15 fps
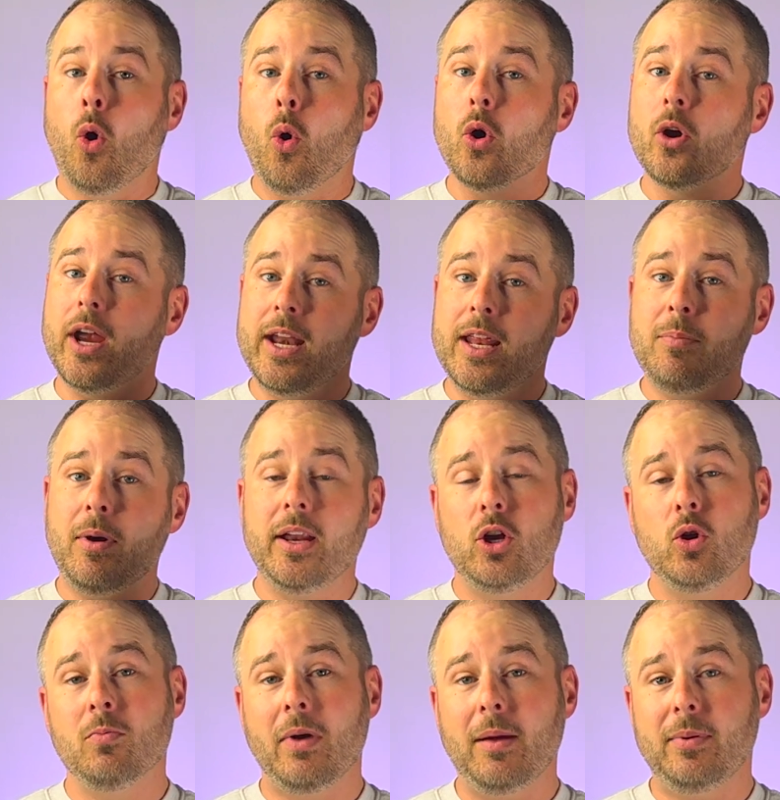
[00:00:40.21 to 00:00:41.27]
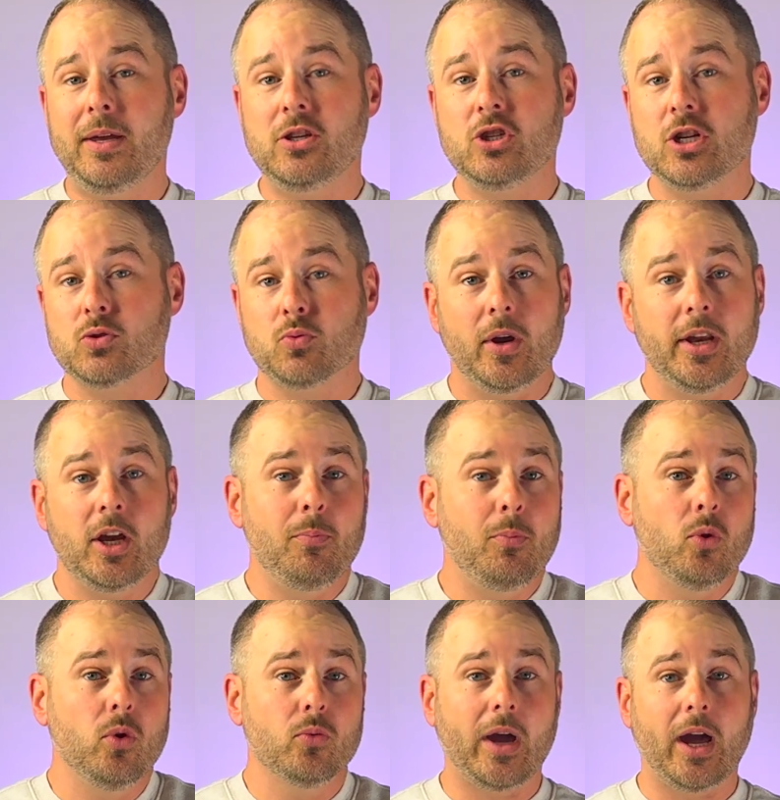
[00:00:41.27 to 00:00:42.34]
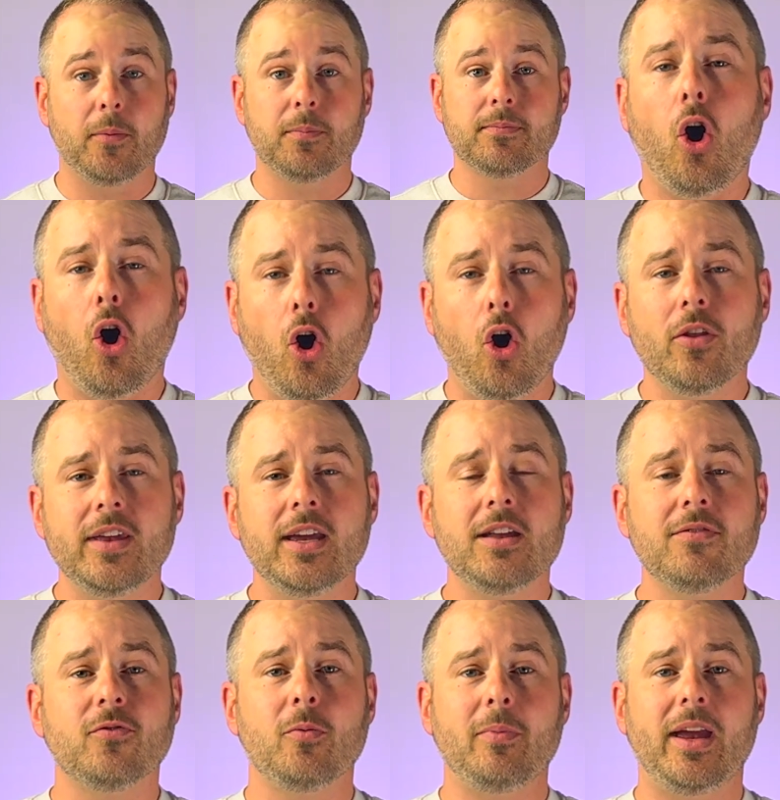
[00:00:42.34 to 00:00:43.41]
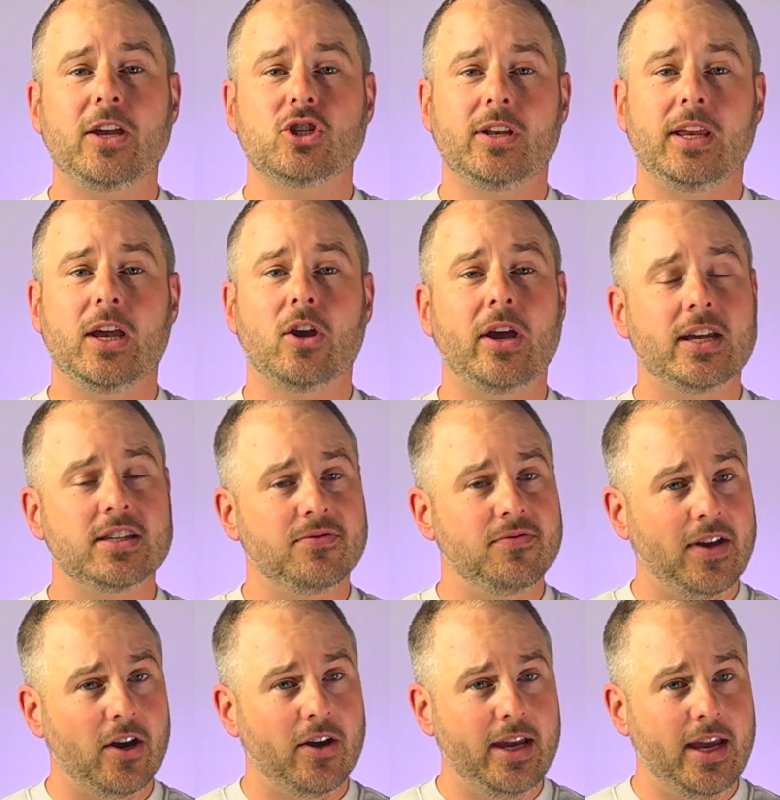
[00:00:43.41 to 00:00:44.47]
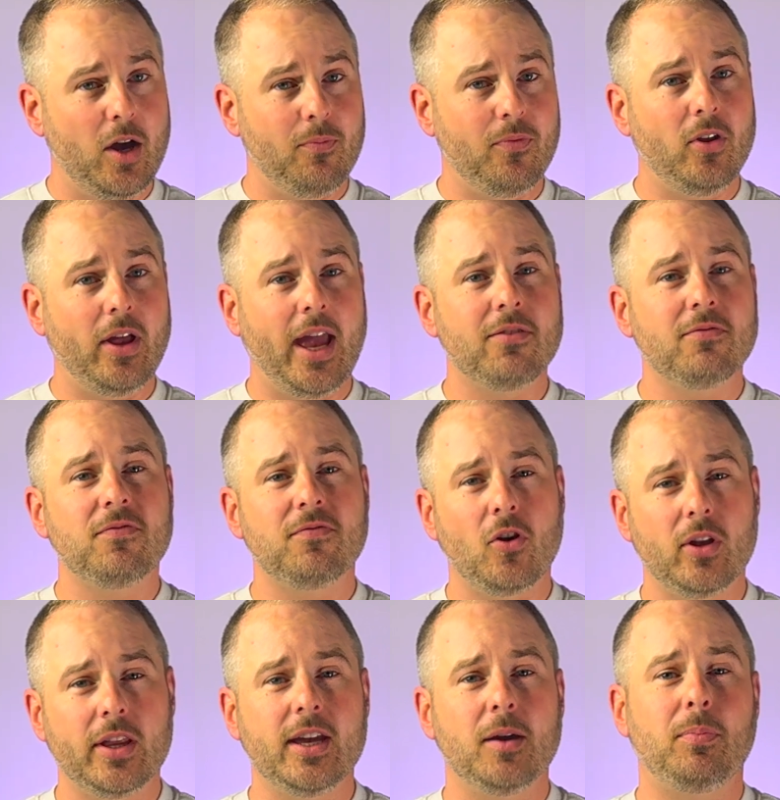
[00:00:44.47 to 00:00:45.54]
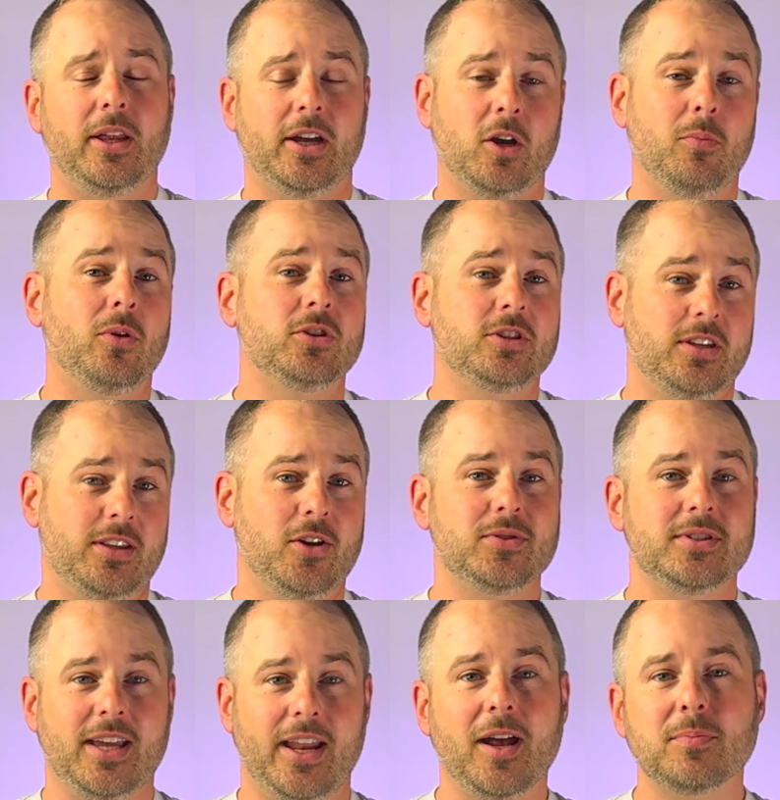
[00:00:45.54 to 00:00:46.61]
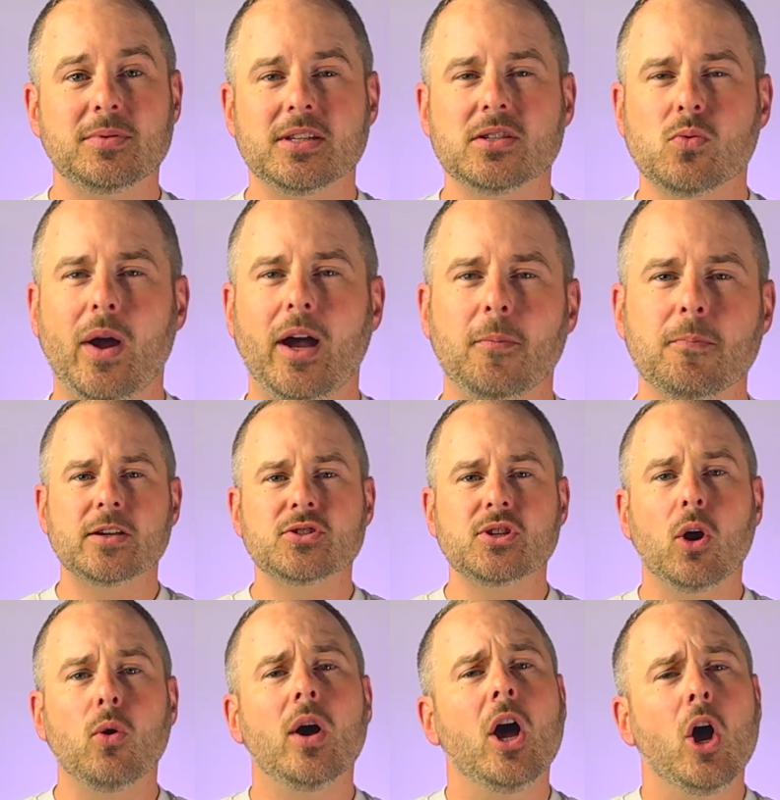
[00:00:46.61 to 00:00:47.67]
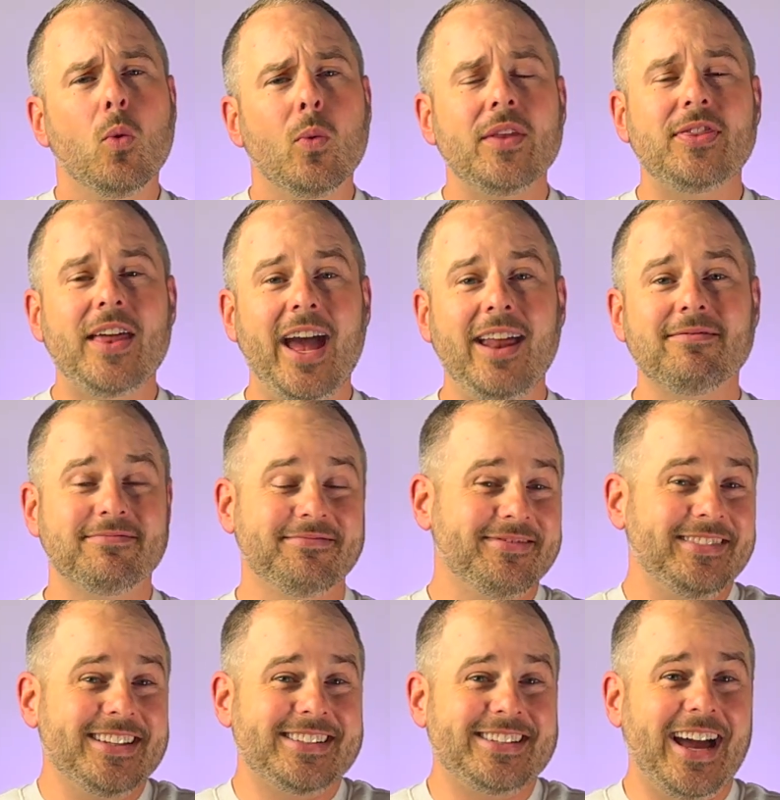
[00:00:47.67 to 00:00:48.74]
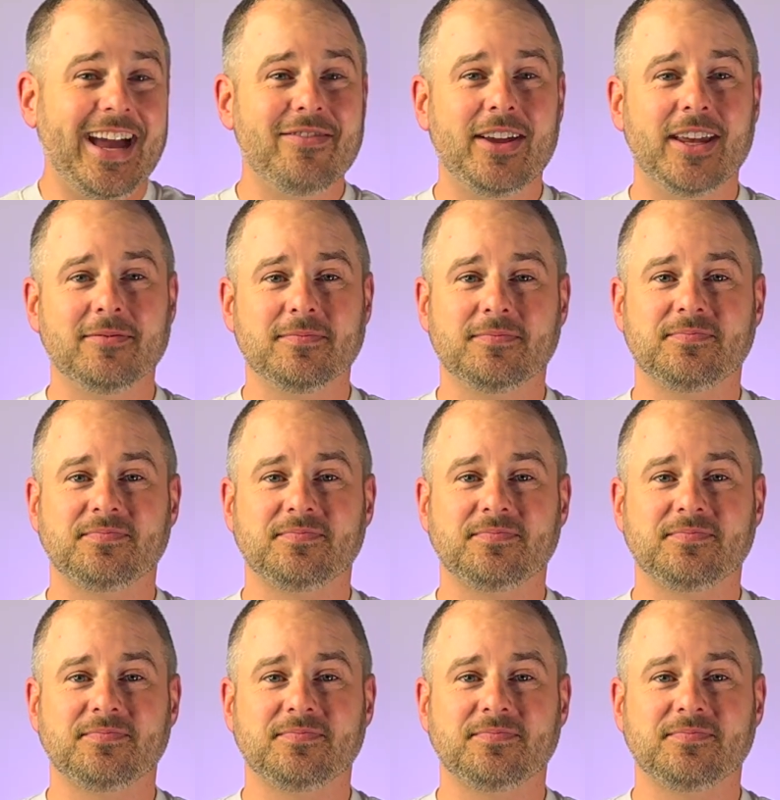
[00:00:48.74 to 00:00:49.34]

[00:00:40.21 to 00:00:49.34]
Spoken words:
or anybody who might be just running a pool route. All the information here is very helpful and fully applicable to those setups as well. So with that, let's dive in.